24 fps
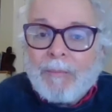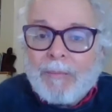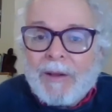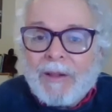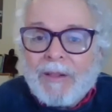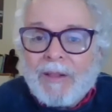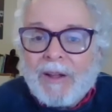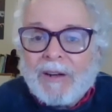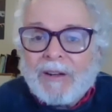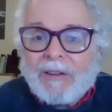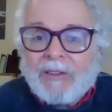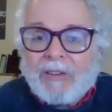be
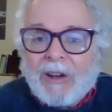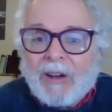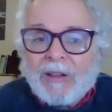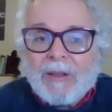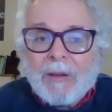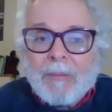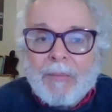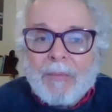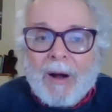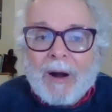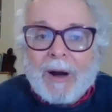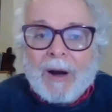there to take
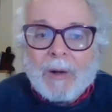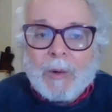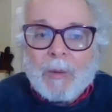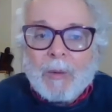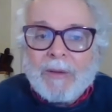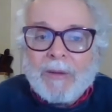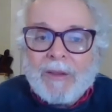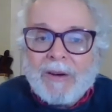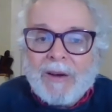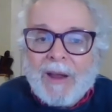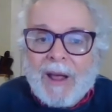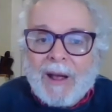the body
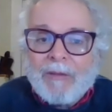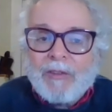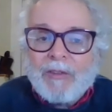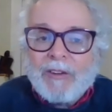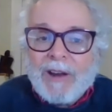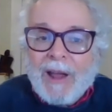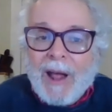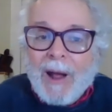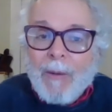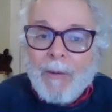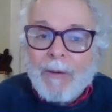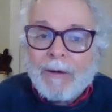within half an
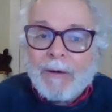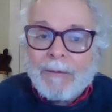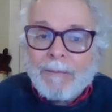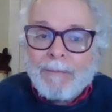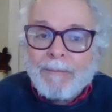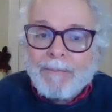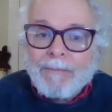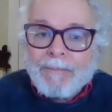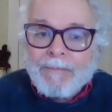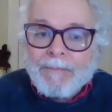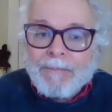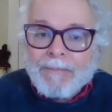hour.
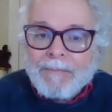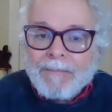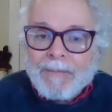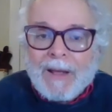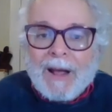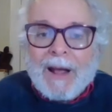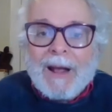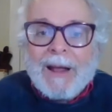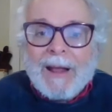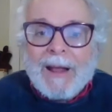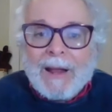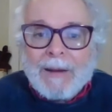
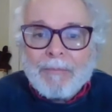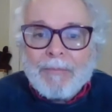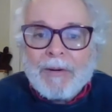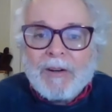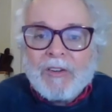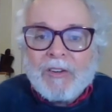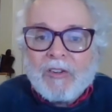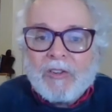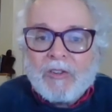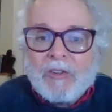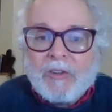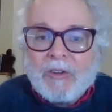I had been
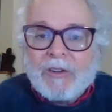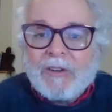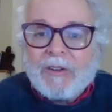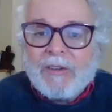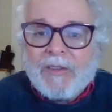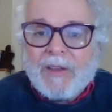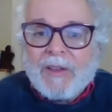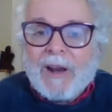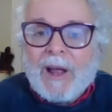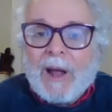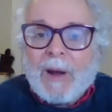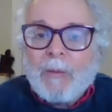assured
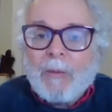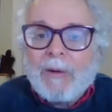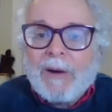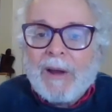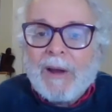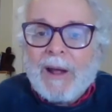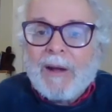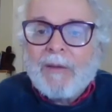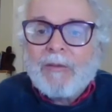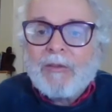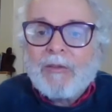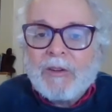that I would
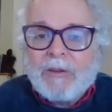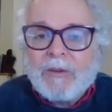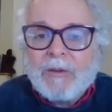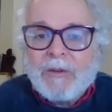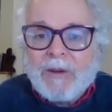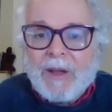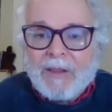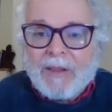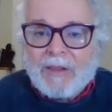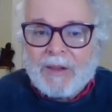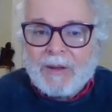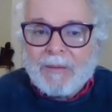have to do
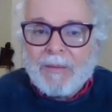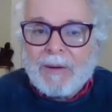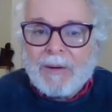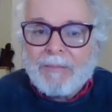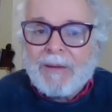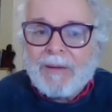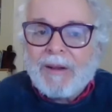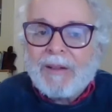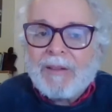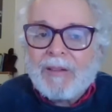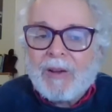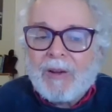nothing but
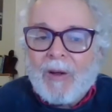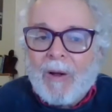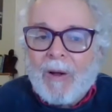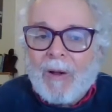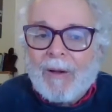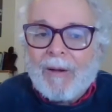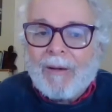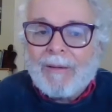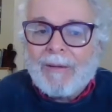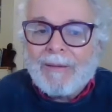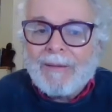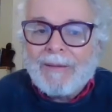make the
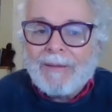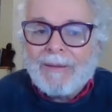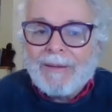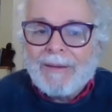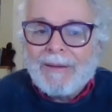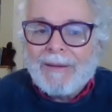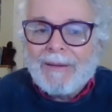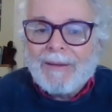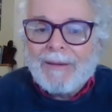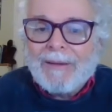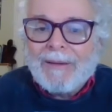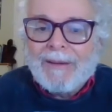call.
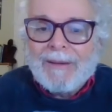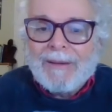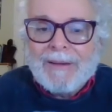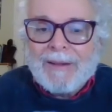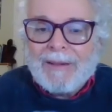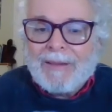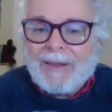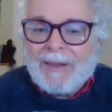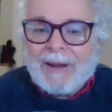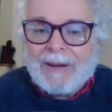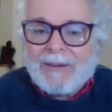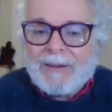
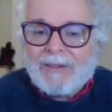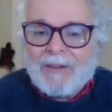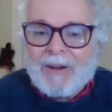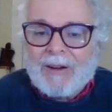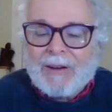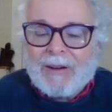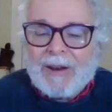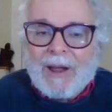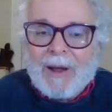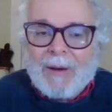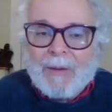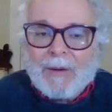That's not
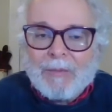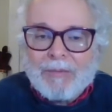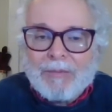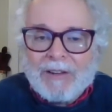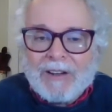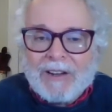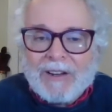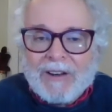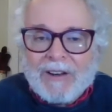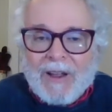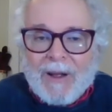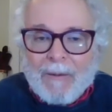how it
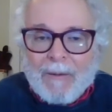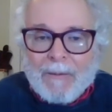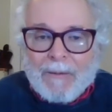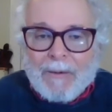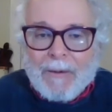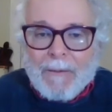played out.